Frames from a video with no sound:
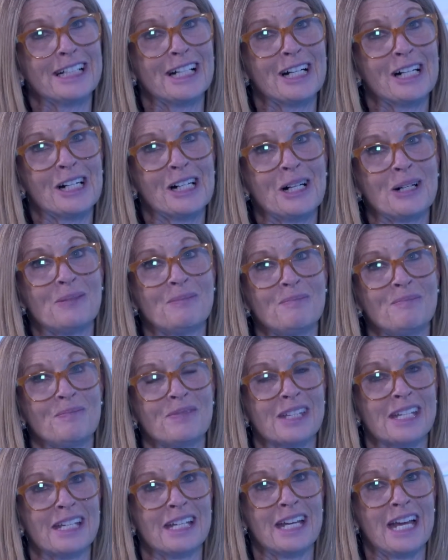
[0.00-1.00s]
Um,
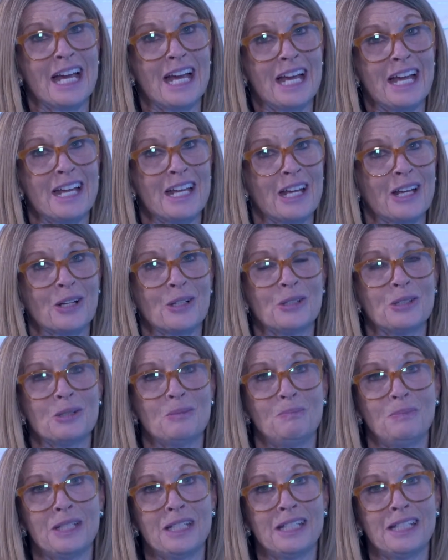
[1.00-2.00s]
It
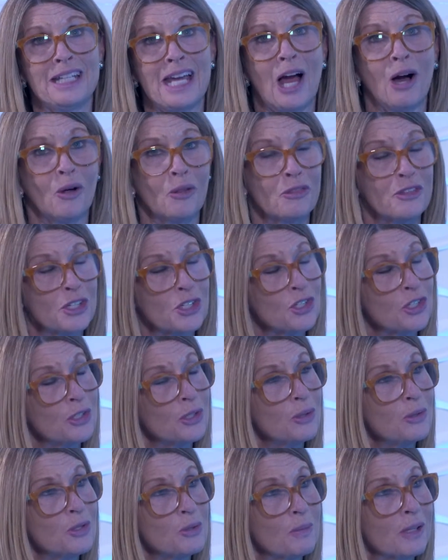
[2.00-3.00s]
could be health
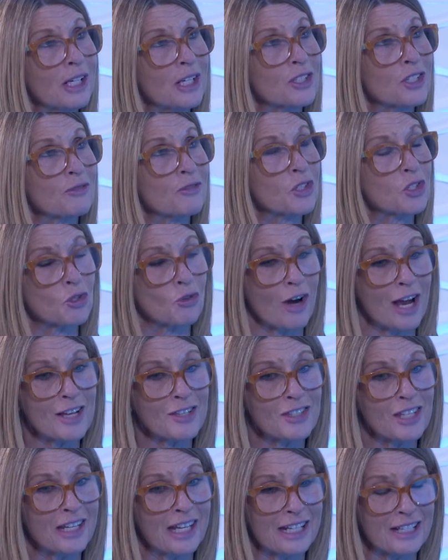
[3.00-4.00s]
issues because of
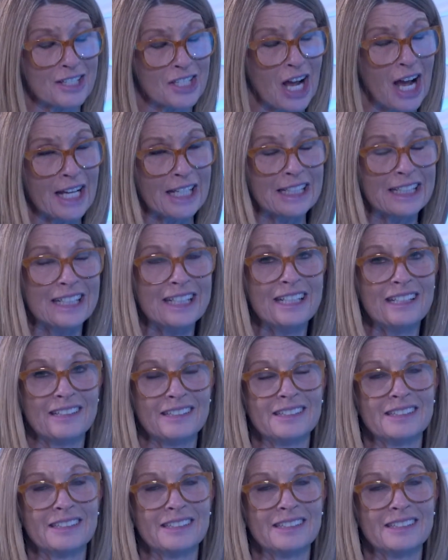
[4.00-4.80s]
stress and anxiety.